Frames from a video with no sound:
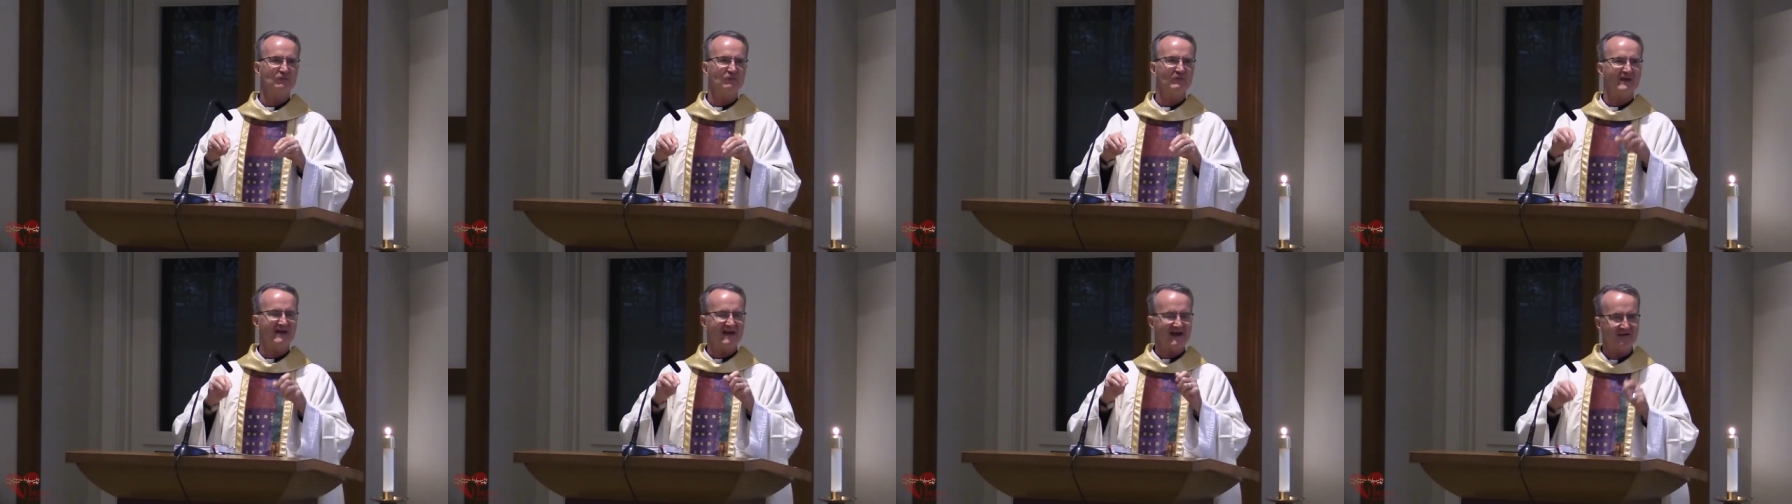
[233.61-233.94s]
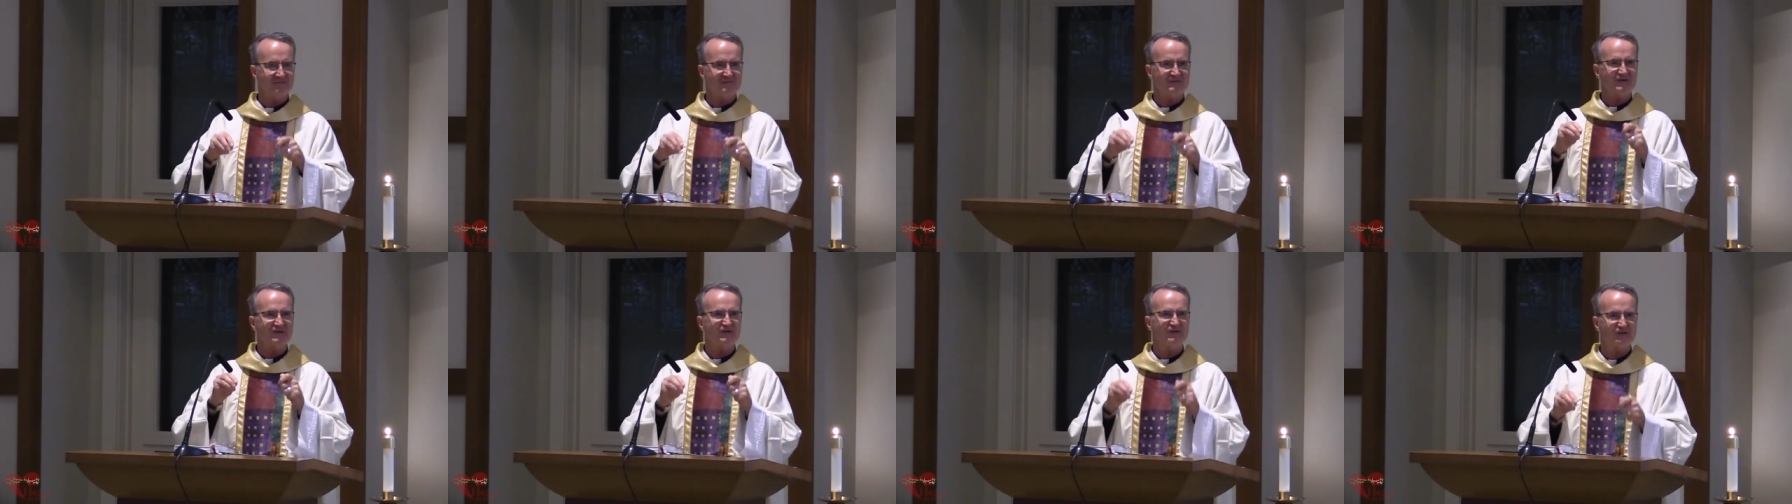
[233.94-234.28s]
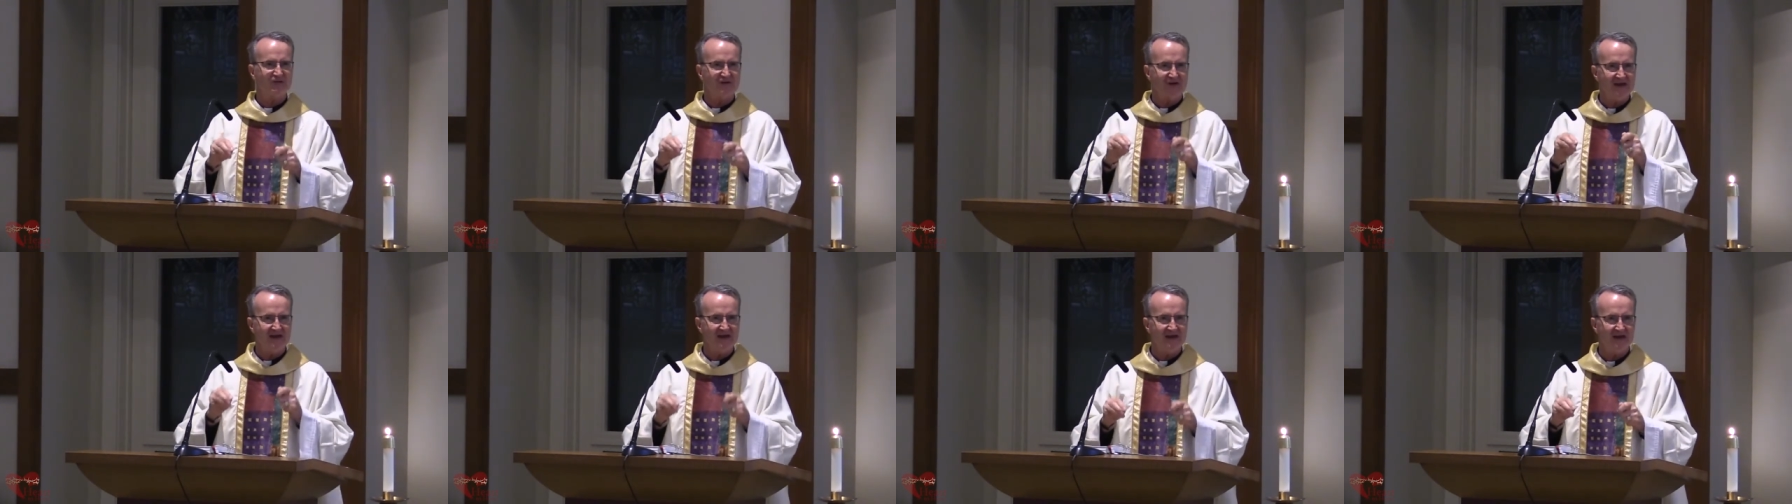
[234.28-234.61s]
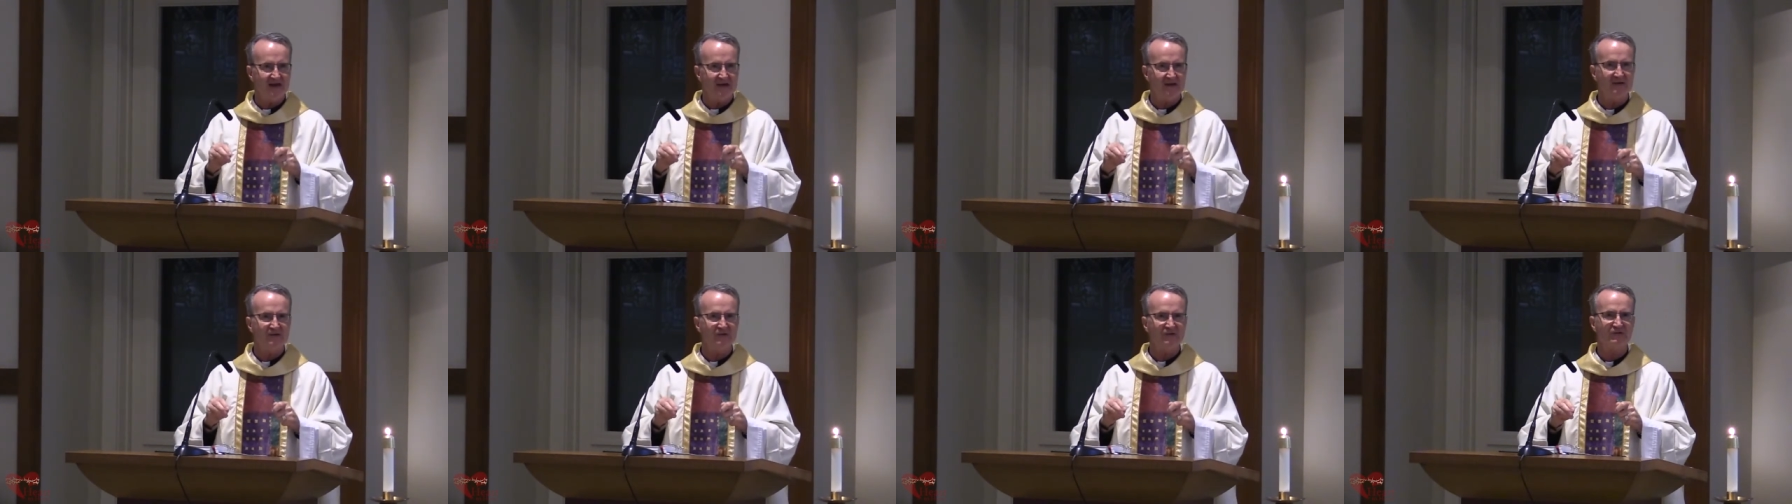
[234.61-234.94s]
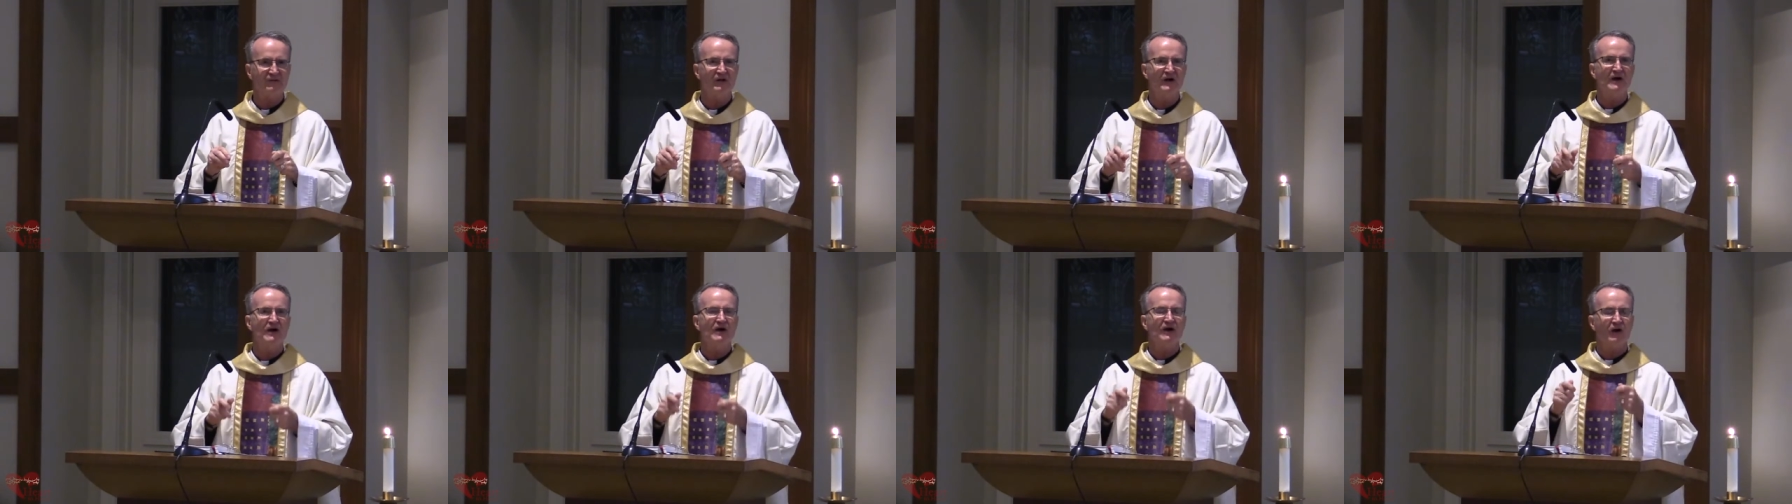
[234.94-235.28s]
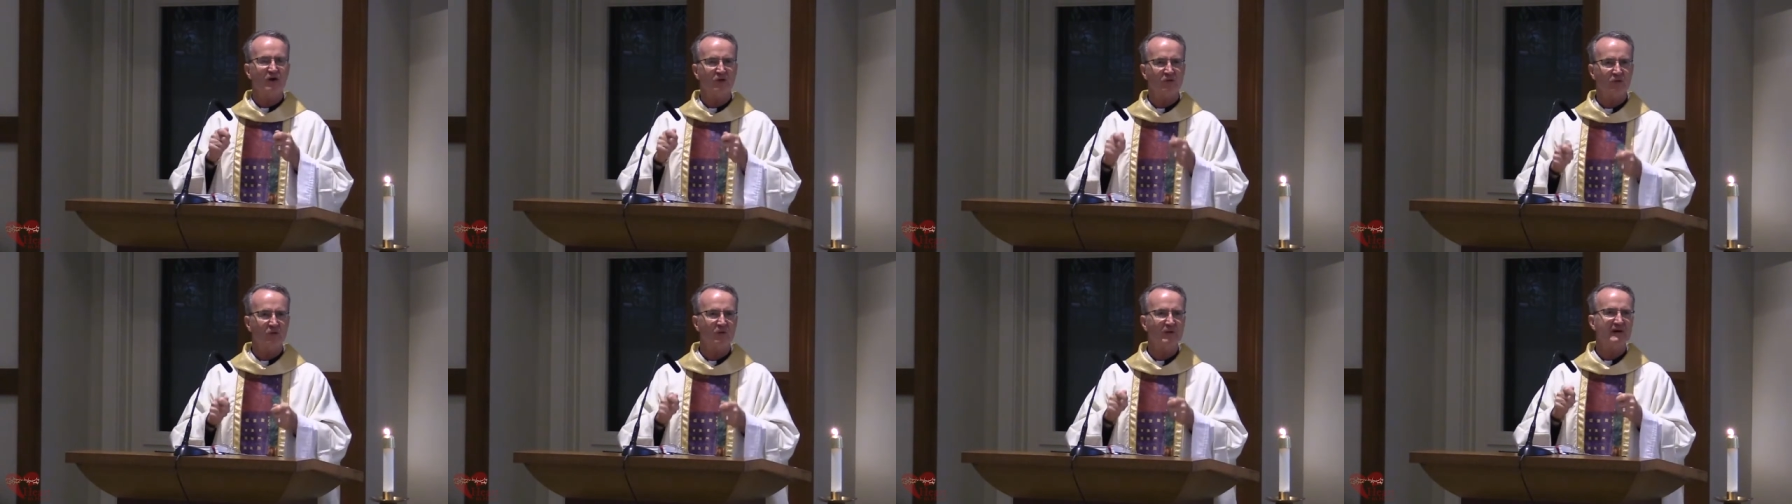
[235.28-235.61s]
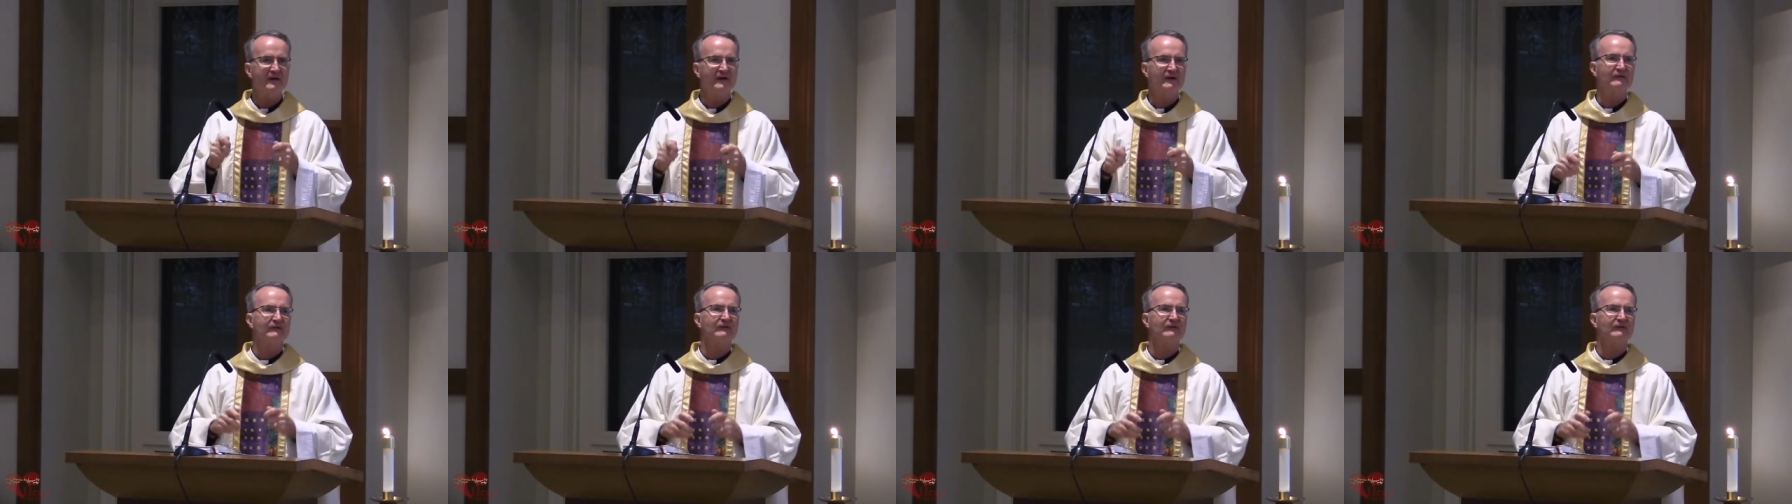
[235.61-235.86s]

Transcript: We have to change according